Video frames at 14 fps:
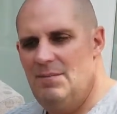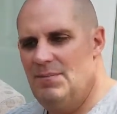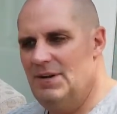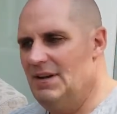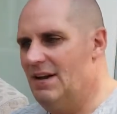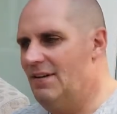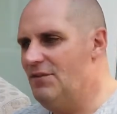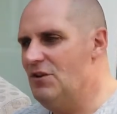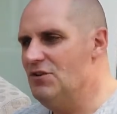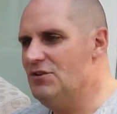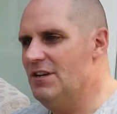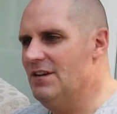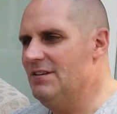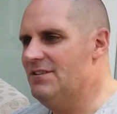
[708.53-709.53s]
But I've
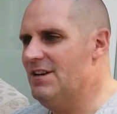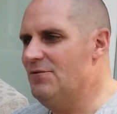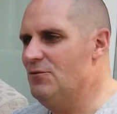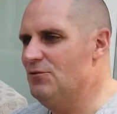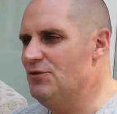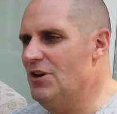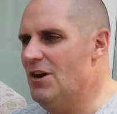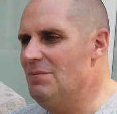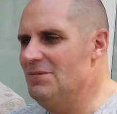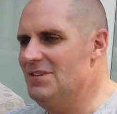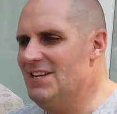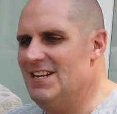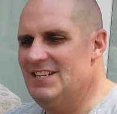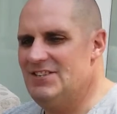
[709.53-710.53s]
used it several times,
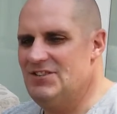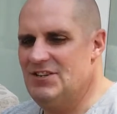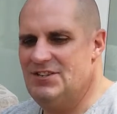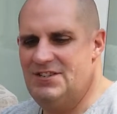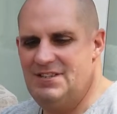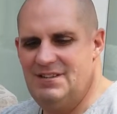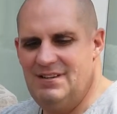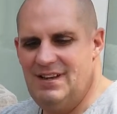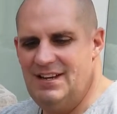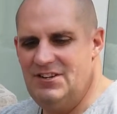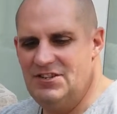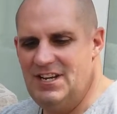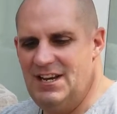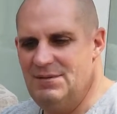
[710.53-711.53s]
and it
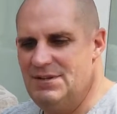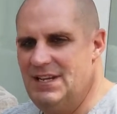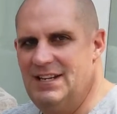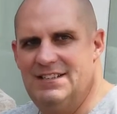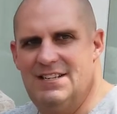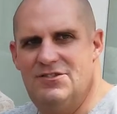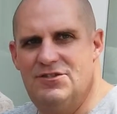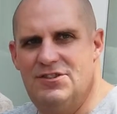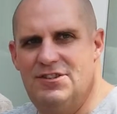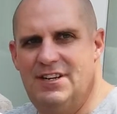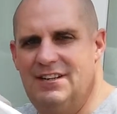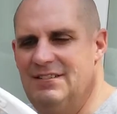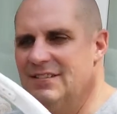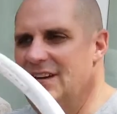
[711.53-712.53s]
just keeps things
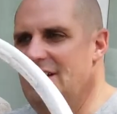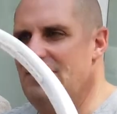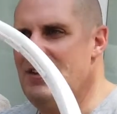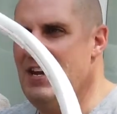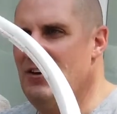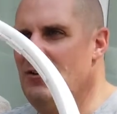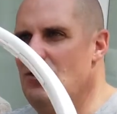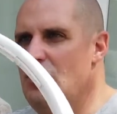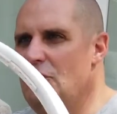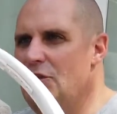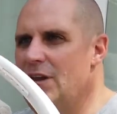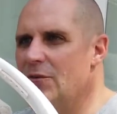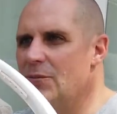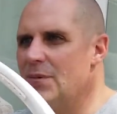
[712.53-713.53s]
interesting, and I've taken it on
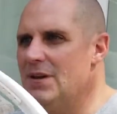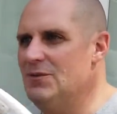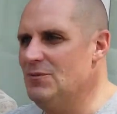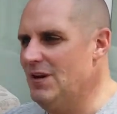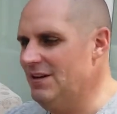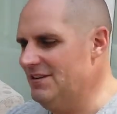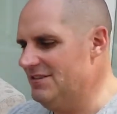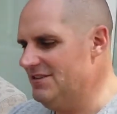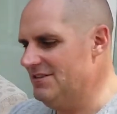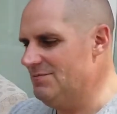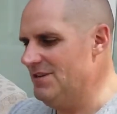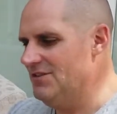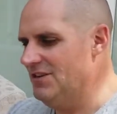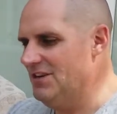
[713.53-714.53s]
holiday with me as well, and it just
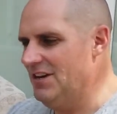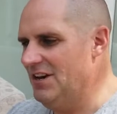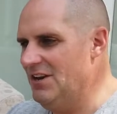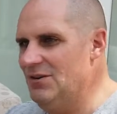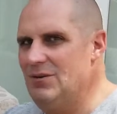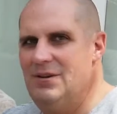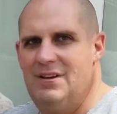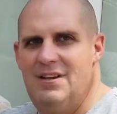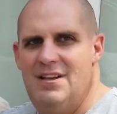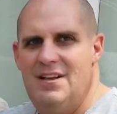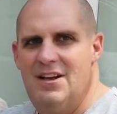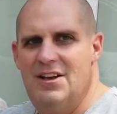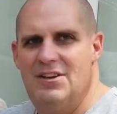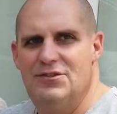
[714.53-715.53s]
means I can go
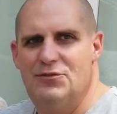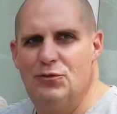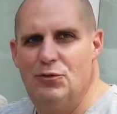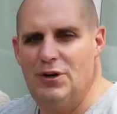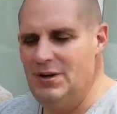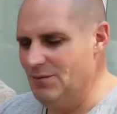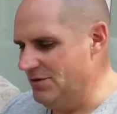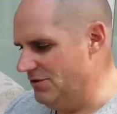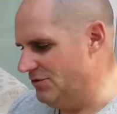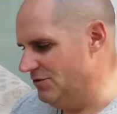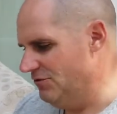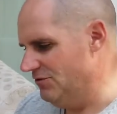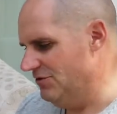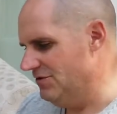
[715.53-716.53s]
snorkeling with the
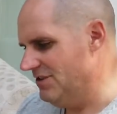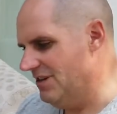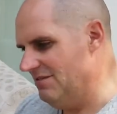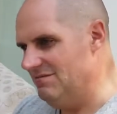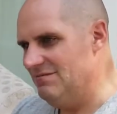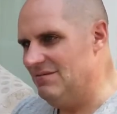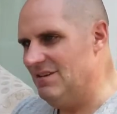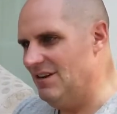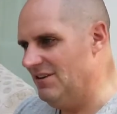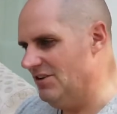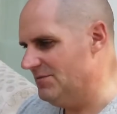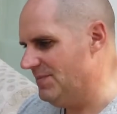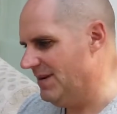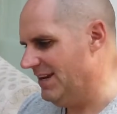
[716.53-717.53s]
children. So a
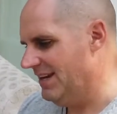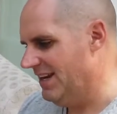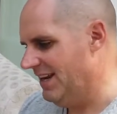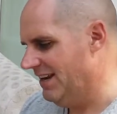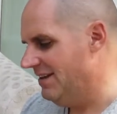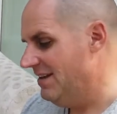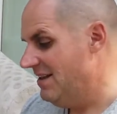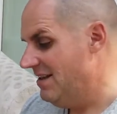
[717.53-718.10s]
nice bit of kit.